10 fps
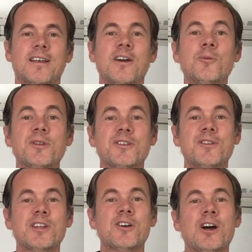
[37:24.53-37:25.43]
I hope this
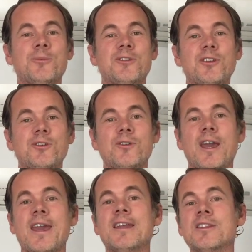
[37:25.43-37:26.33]
video helps you
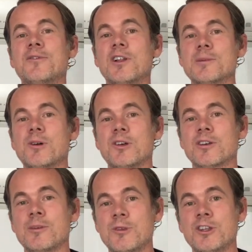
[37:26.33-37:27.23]
and the volleyball
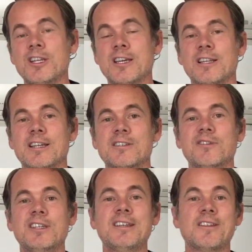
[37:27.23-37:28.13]
community
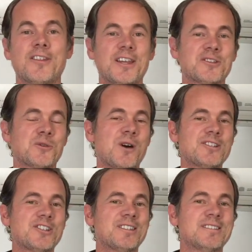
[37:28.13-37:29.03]
collectively. Thanks for watching.